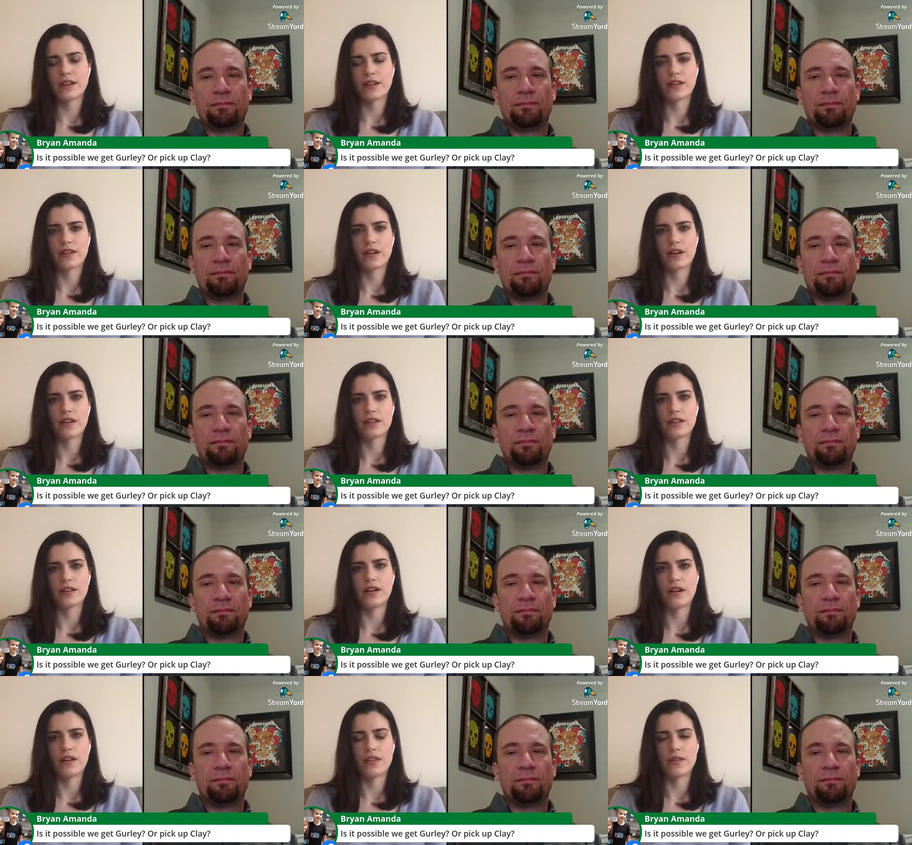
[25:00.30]
Speaker 1: are
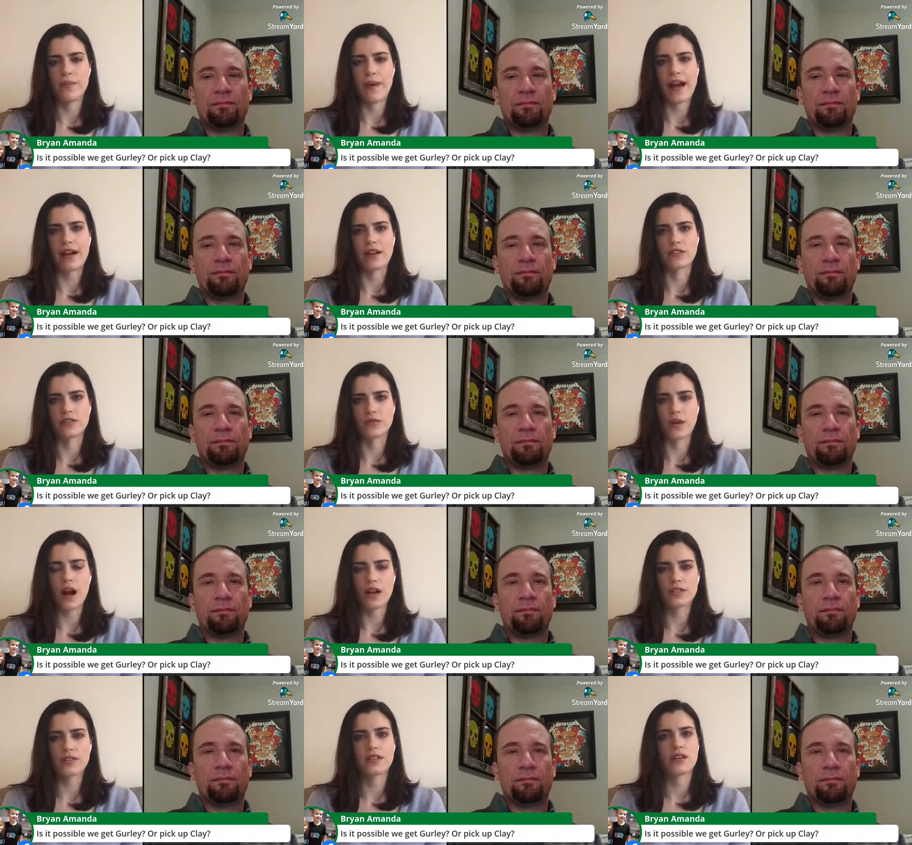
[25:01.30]
currently on the Packers
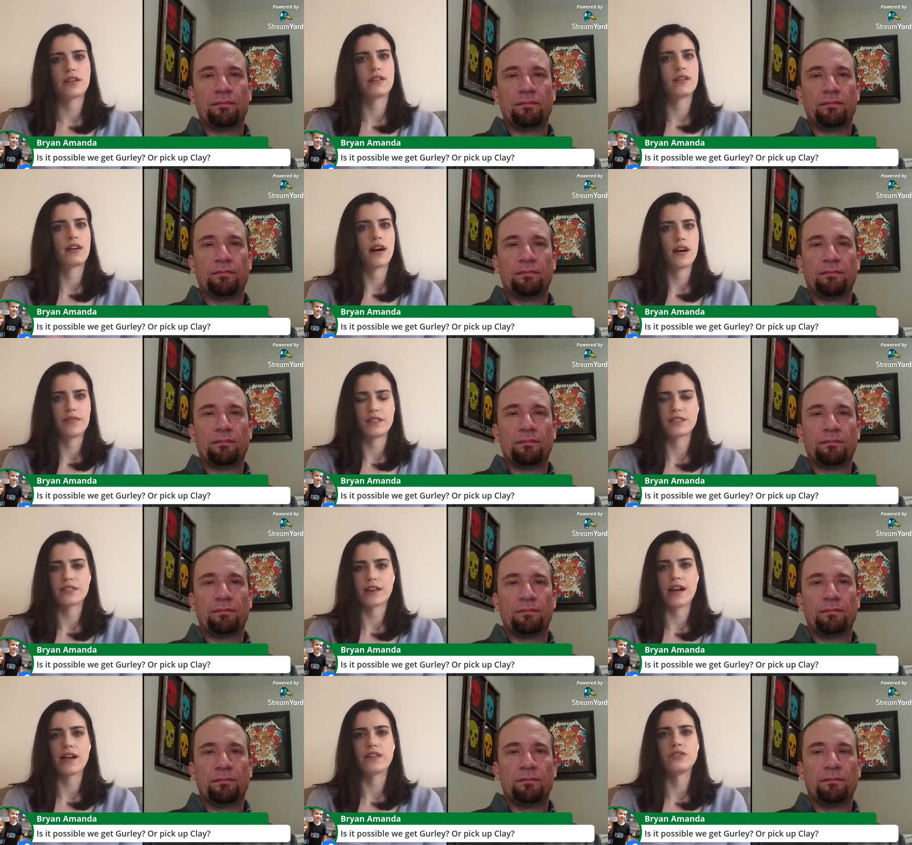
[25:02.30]
roster,
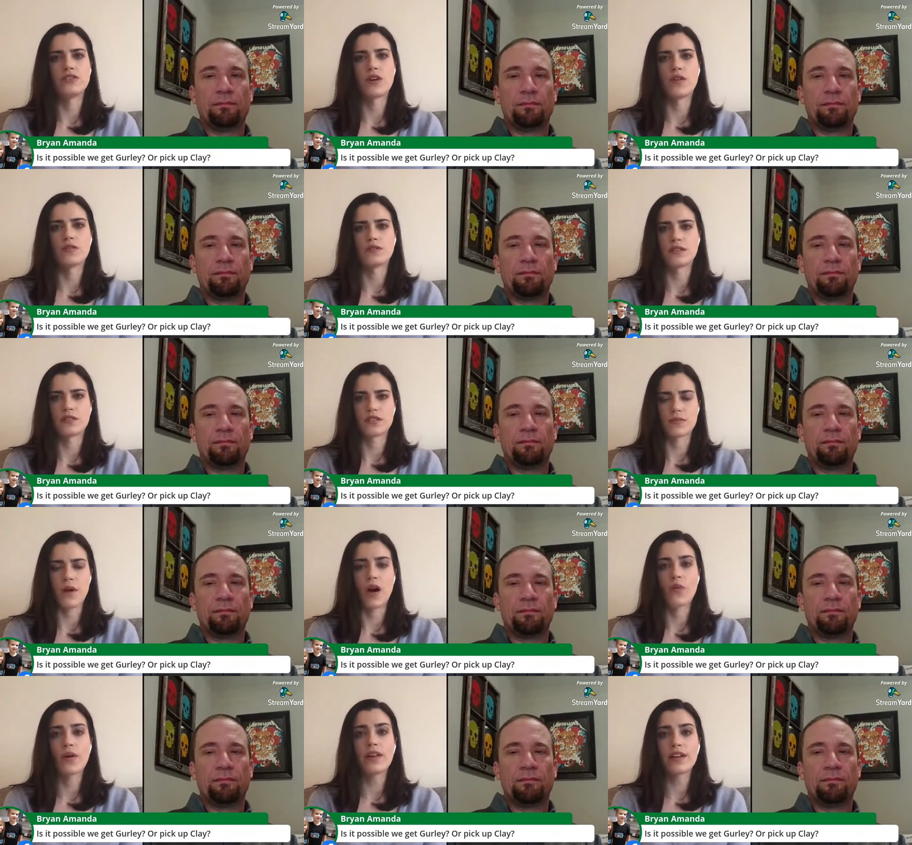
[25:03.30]
obviously Aaron Jones and
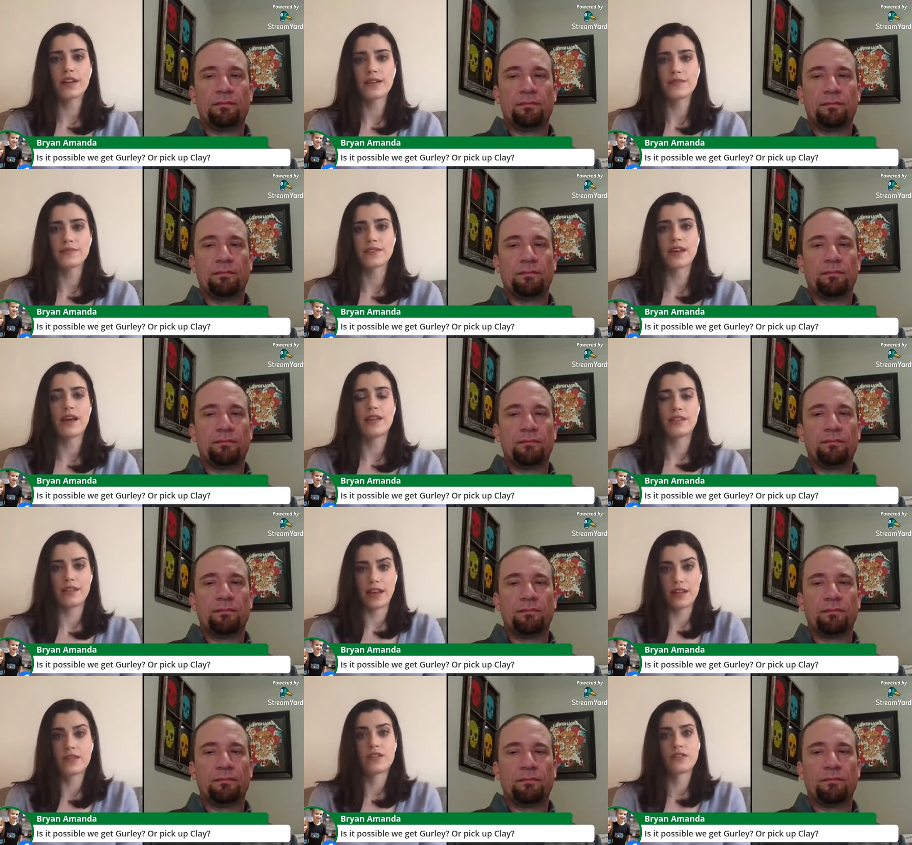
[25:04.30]
Jamaal Williams, and
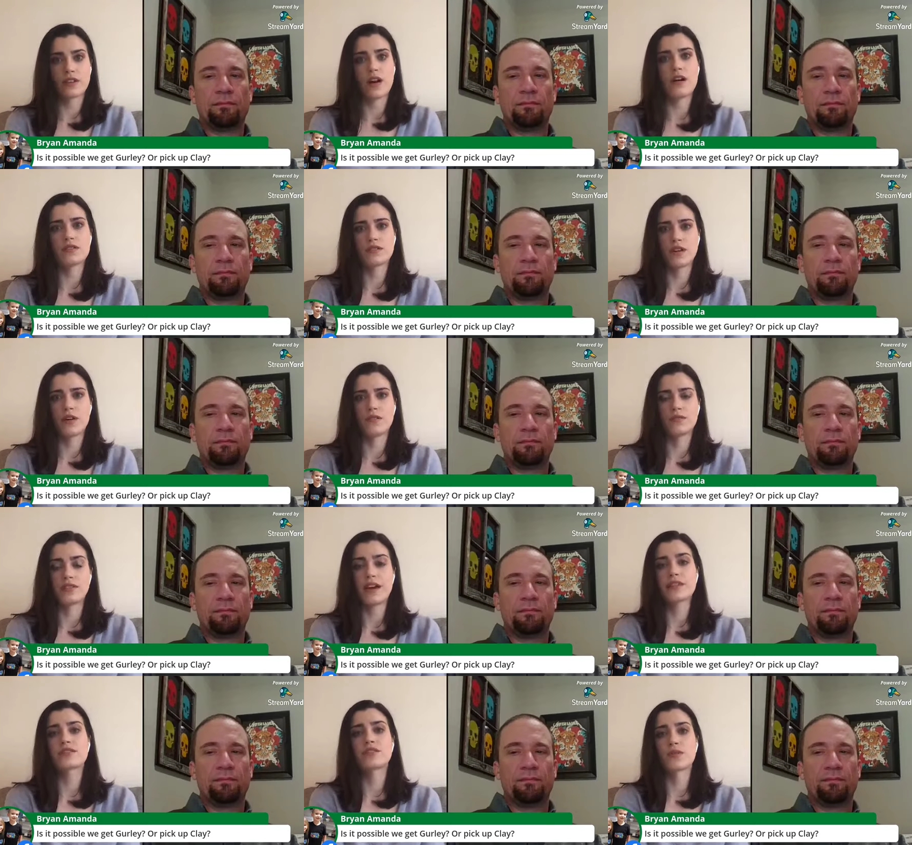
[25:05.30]
then there's also
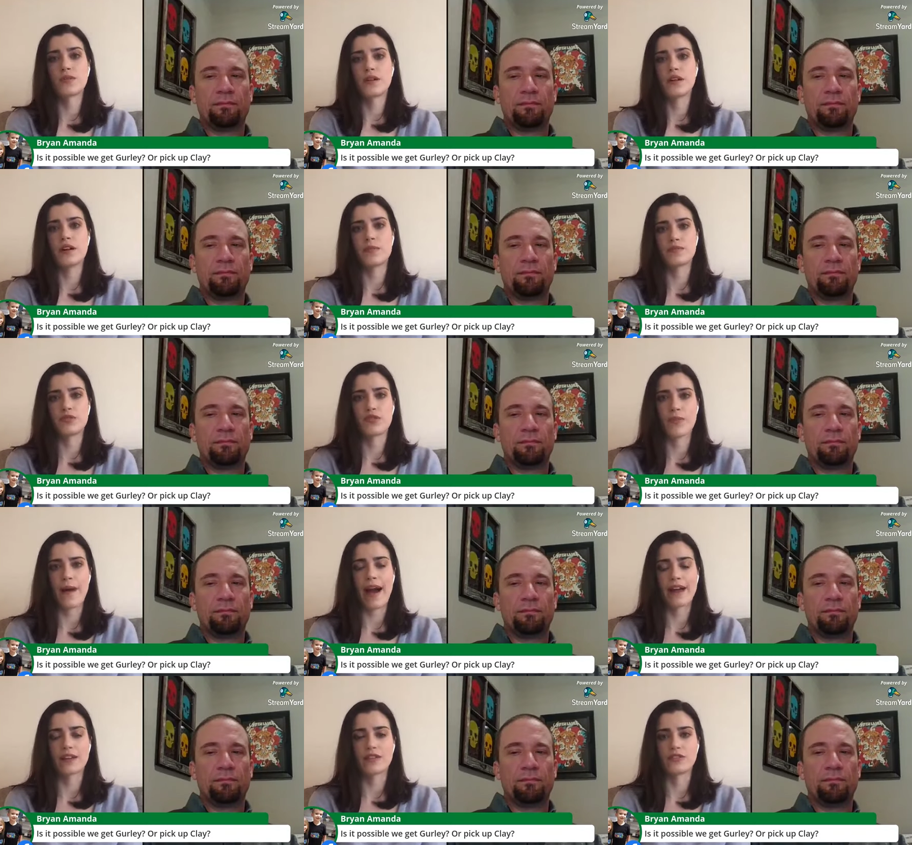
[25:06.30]
Dexter Williams, who the
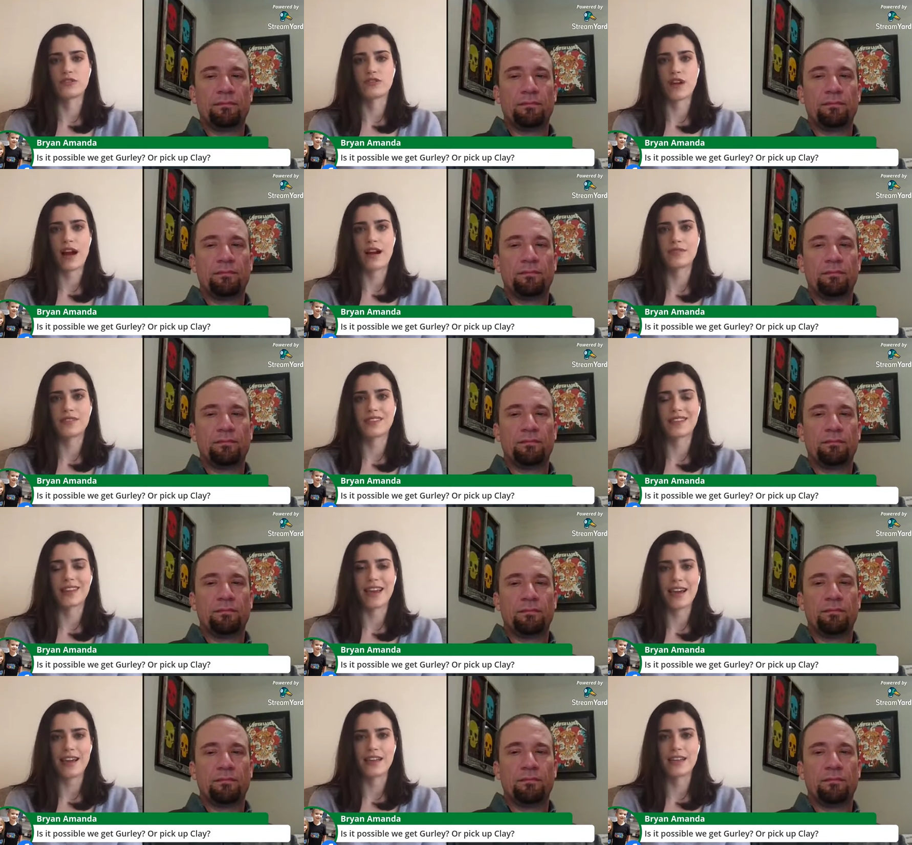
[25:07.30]
Packers drafted
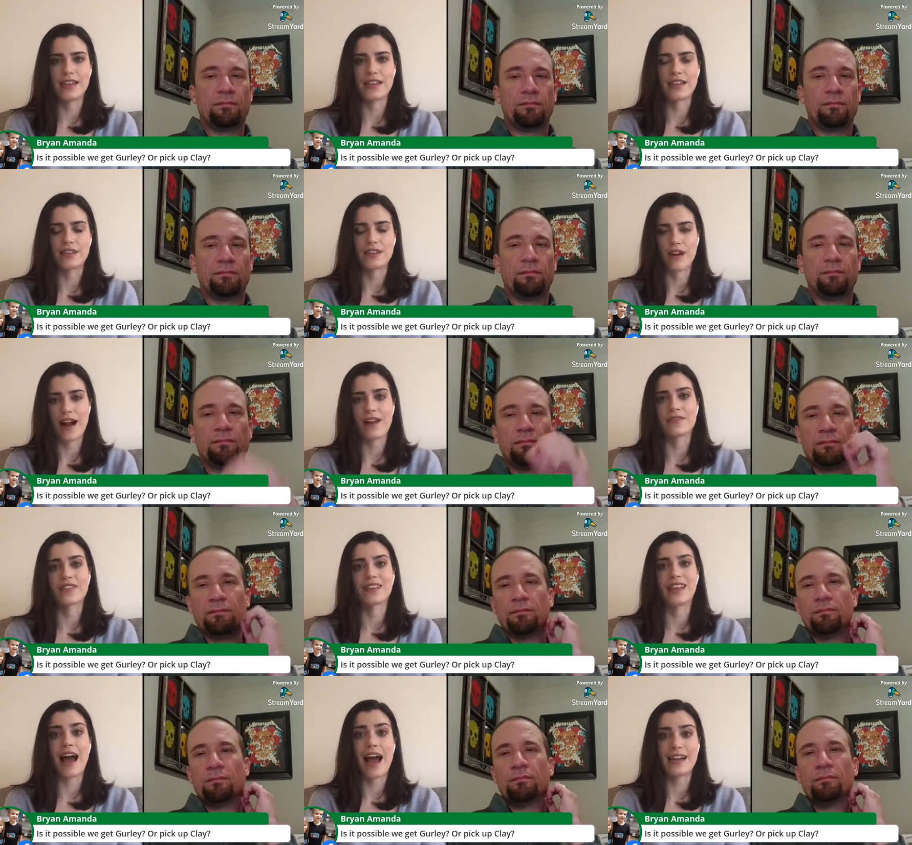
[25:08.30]
late in the
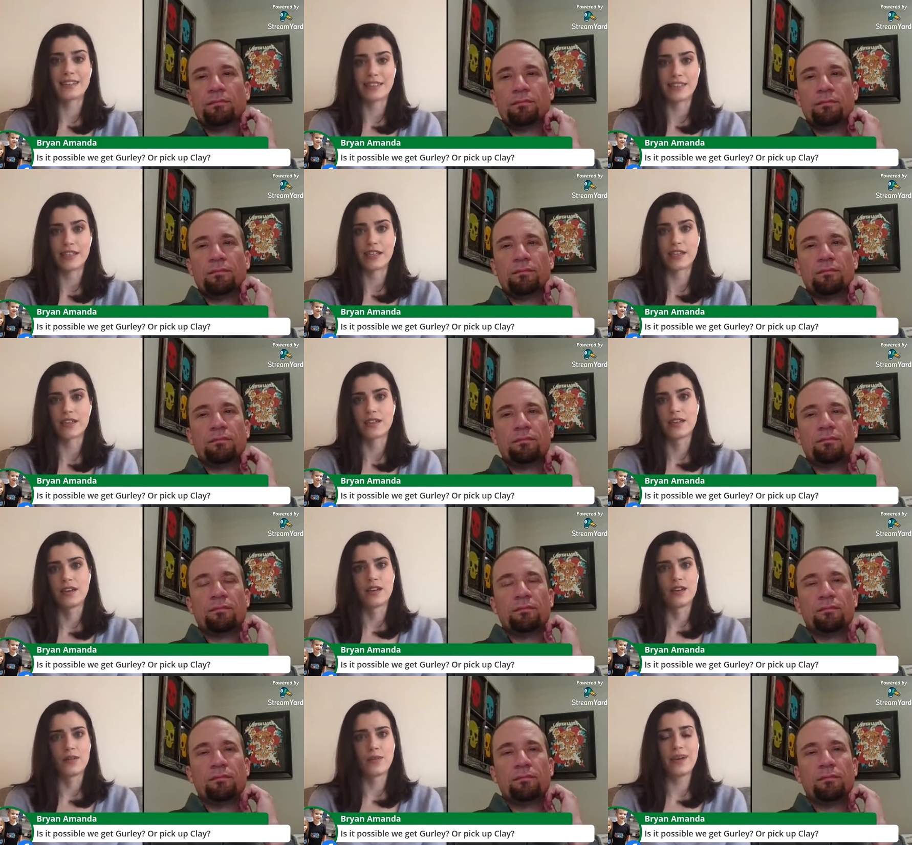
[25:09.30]
draft last year.
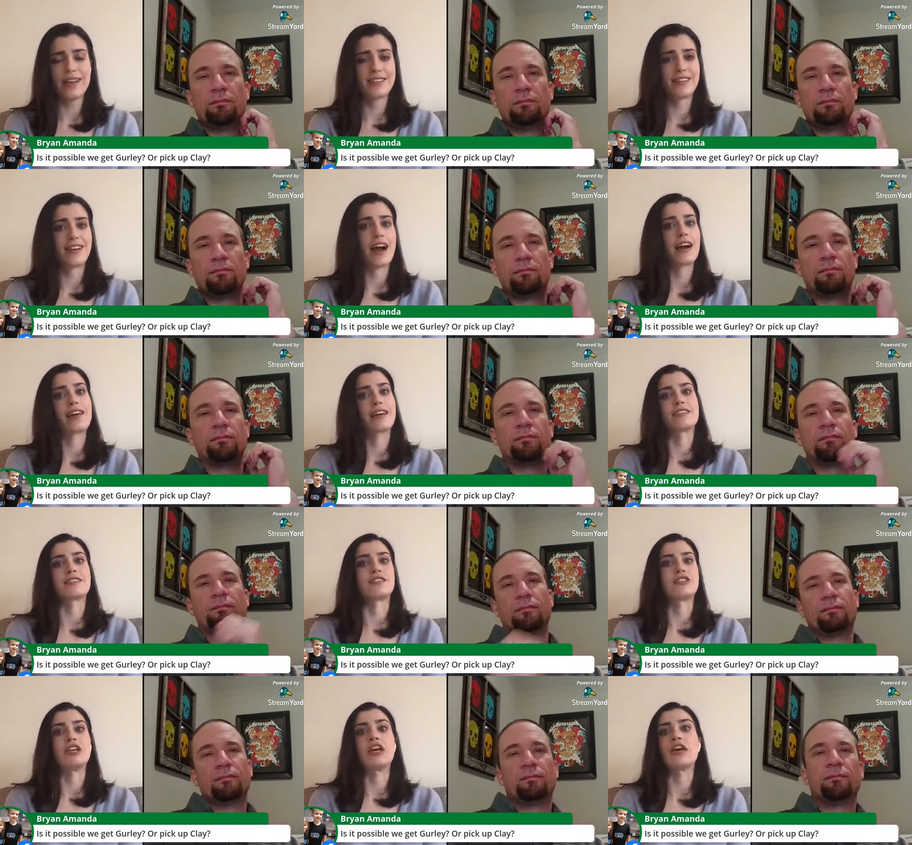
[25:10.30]
We did not get to
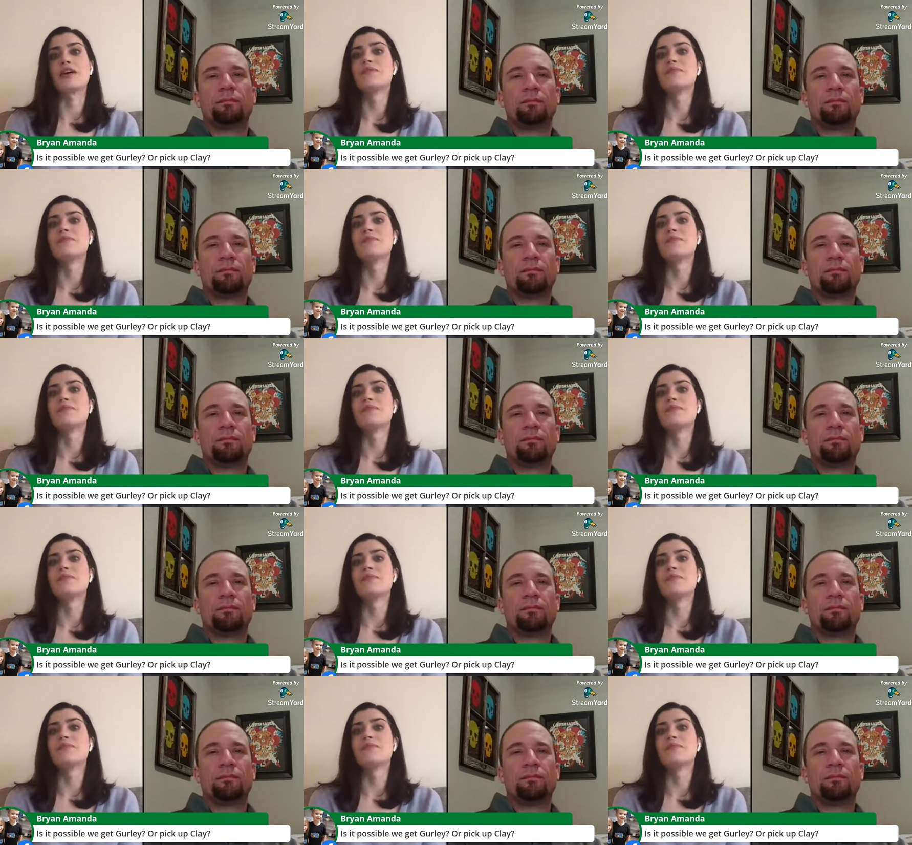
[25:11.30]
see